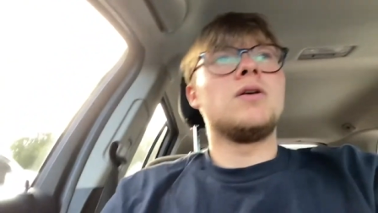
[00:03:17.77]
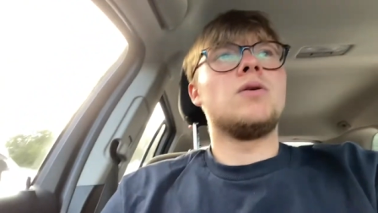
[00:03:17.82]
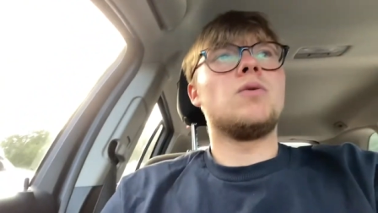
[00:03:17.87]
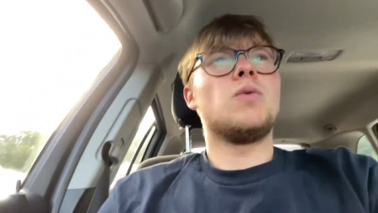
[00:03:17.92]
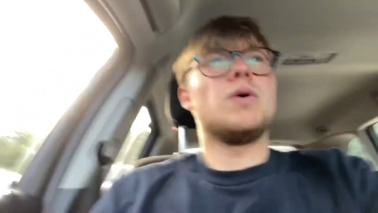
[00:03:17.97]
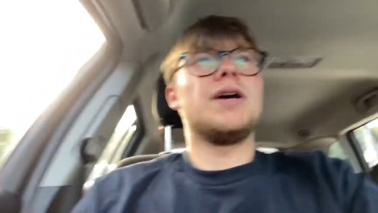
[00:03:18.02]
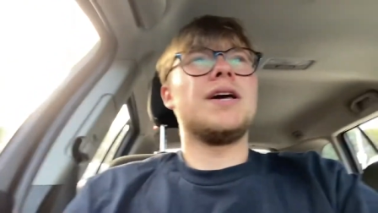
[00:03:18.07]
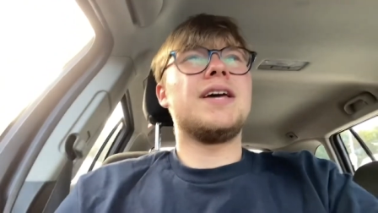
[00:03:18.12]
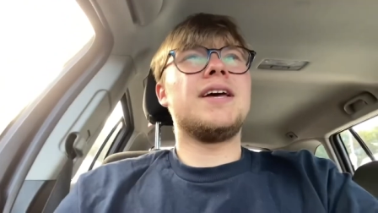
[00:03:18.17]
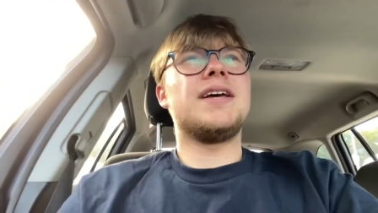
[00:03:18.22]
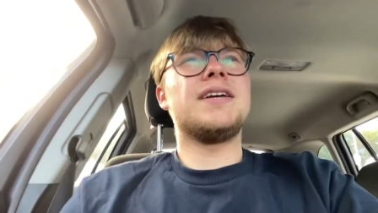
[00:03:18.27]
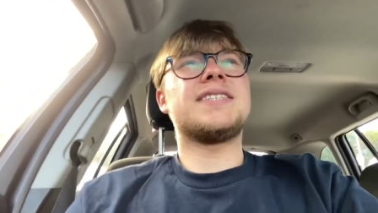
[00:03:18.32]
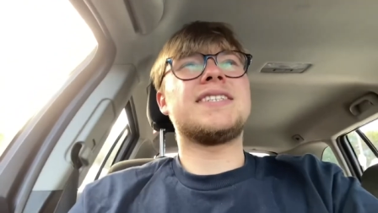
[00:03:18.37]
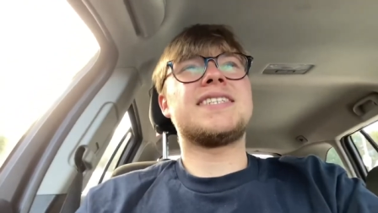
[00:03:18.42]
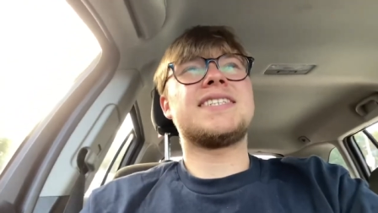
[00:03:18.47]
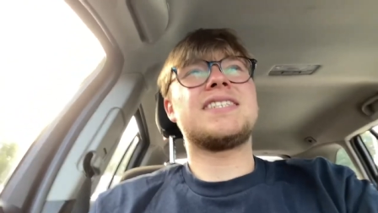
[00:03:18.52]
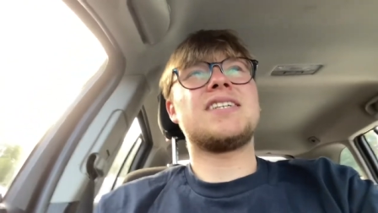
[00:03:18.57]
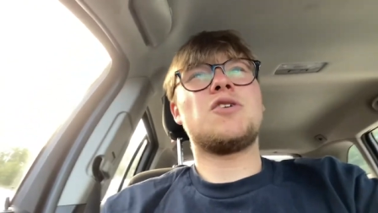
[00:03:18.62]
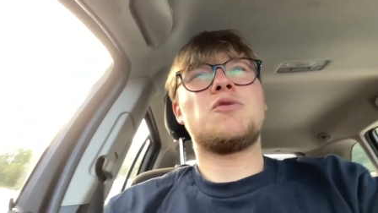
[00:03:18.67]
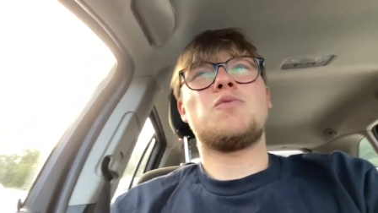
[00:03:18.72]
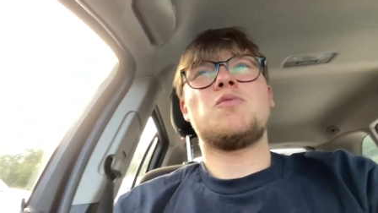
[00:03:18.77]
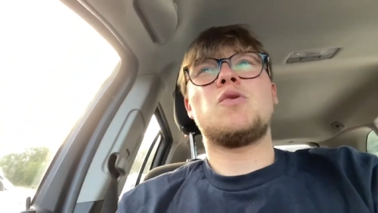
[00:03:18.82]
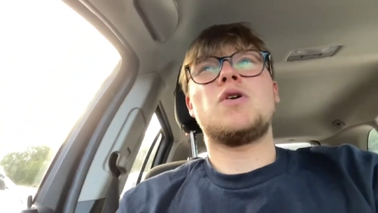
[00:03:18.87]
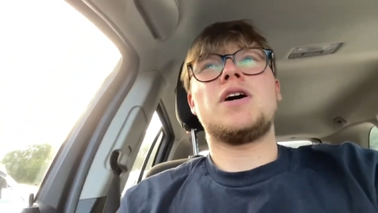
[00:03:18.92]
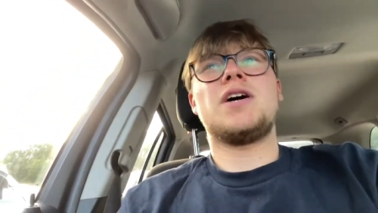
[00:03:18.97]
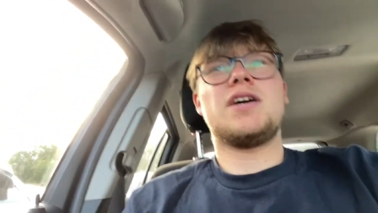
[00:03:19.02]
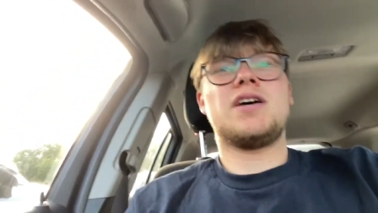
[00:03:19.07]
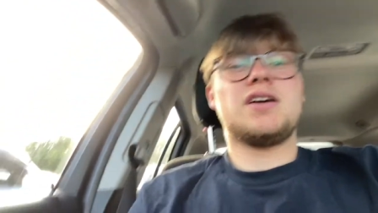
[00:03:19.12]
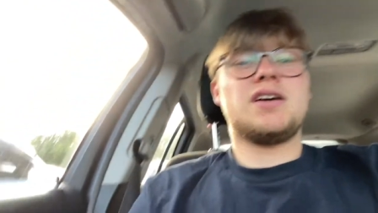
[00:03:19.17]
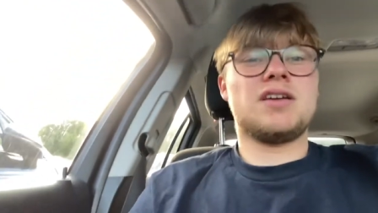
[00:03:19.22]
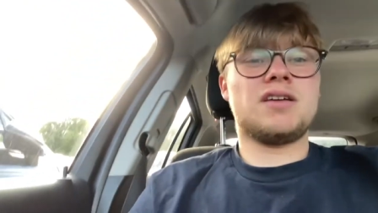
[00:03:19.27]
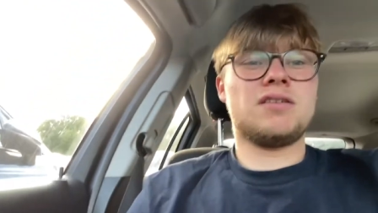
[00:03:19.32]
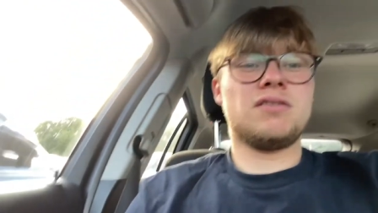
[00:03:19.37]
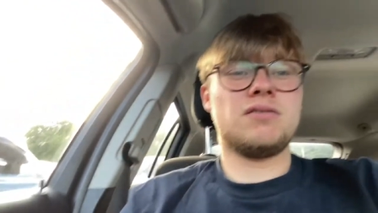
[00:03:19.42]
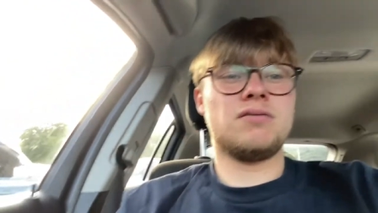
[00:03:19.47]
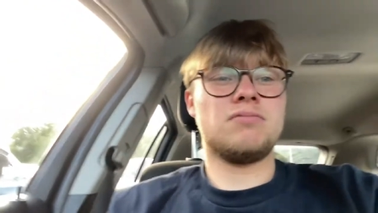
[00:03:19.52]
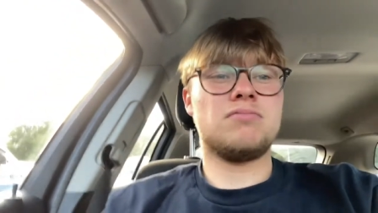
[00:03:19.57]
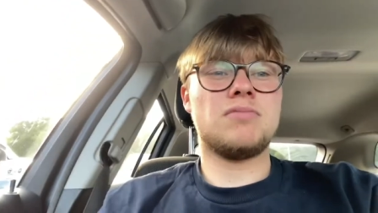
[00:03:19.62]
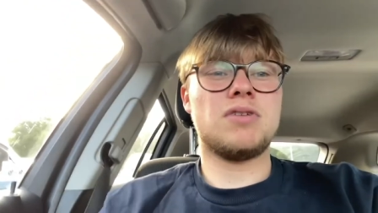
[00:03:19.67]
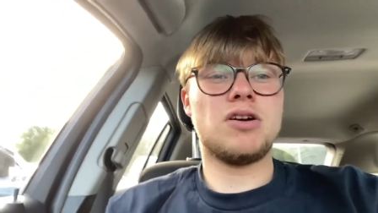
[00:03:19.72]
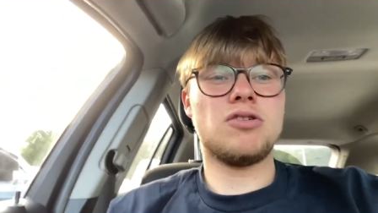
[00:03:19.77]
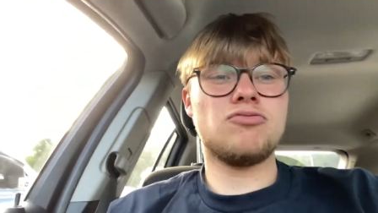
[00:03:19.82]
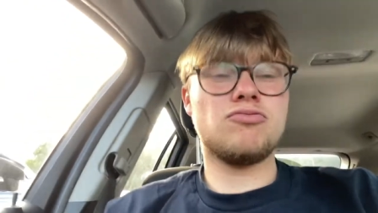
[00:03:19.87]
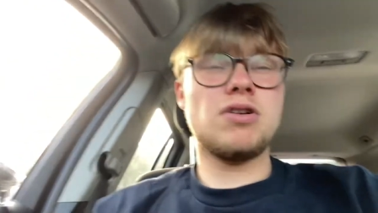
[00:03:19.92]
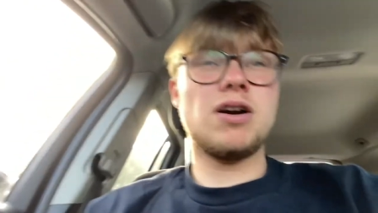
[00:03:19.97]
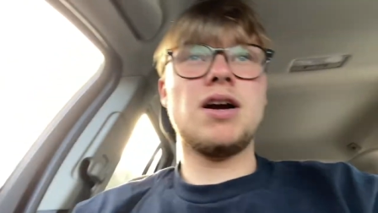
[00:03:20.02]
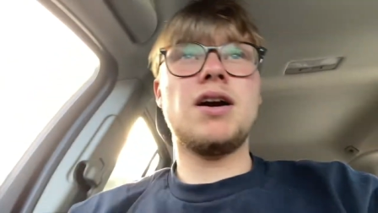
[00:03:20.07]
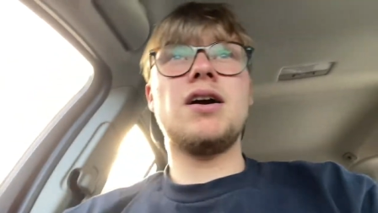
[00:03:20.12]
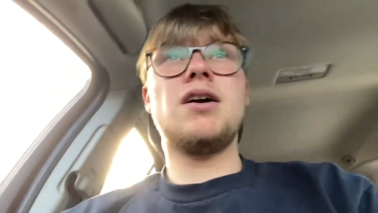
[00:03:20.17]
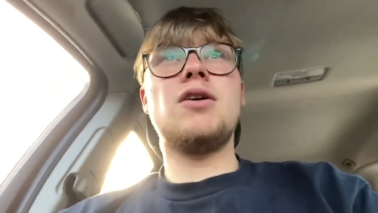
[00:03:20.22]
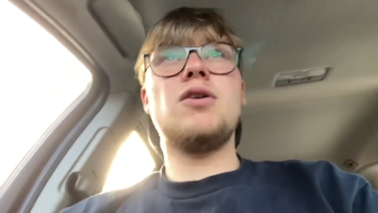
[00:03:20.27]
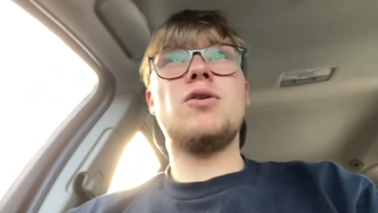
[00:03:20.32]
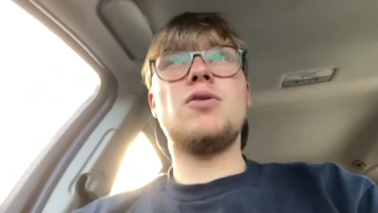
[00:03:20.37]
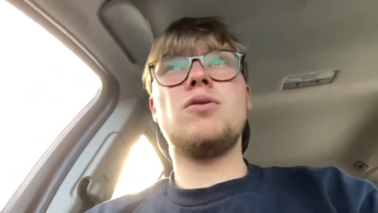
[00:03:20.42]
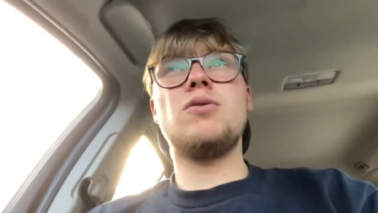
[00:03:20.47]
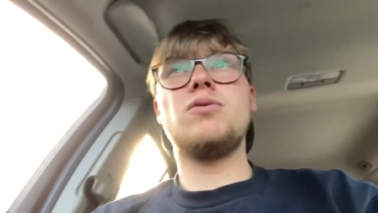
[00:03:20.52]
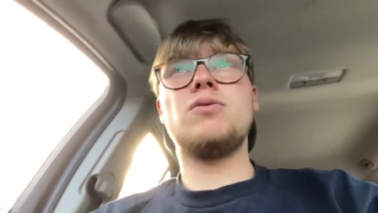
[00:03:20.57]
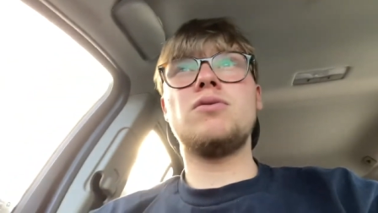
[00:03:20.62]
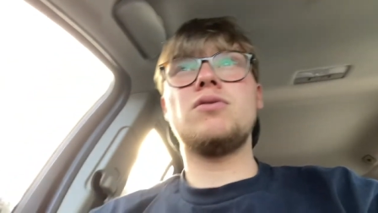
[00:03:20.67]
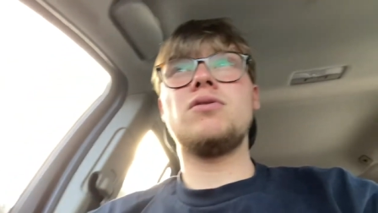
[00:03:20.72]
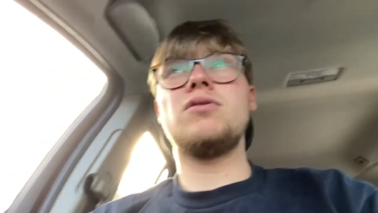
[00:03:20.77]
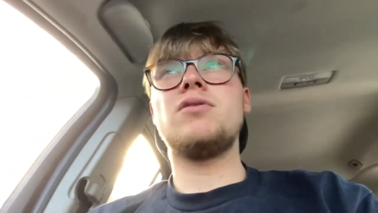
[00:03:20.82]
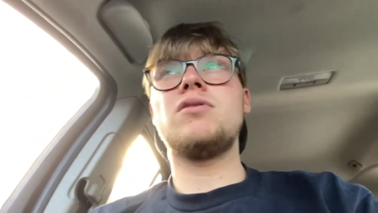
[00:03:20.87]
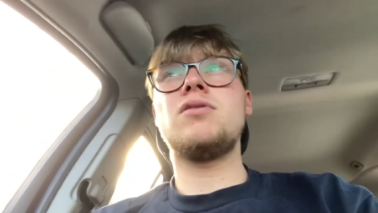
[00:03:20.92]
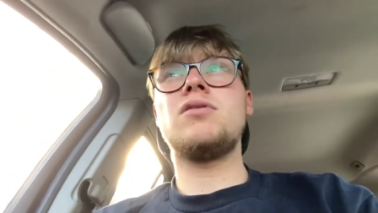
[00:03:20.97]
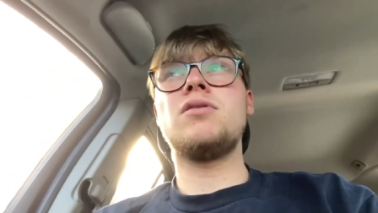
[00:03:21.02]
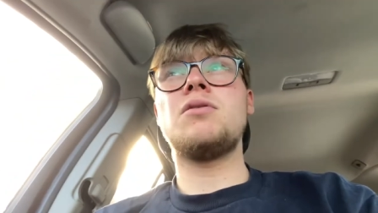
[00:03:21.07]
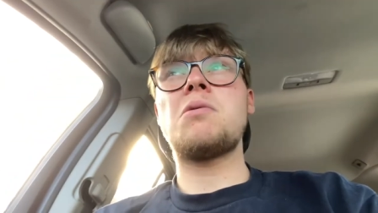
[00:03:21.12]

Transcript: We're somewhere around,